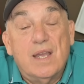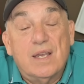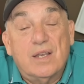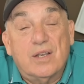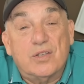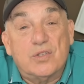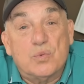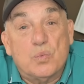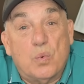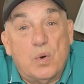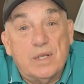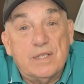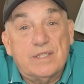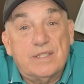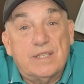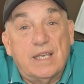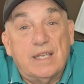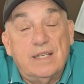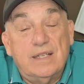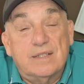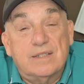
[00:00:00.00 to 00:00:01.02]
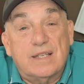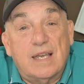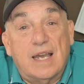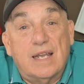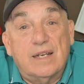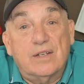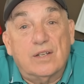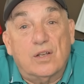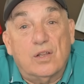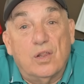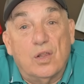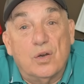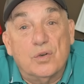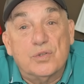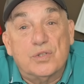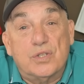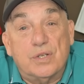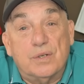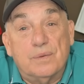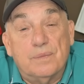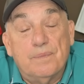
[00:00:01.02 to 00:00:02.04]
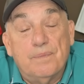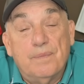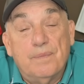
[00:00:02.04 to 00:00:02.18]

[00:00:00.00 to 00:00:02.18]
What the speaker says: Because once they decide to close you,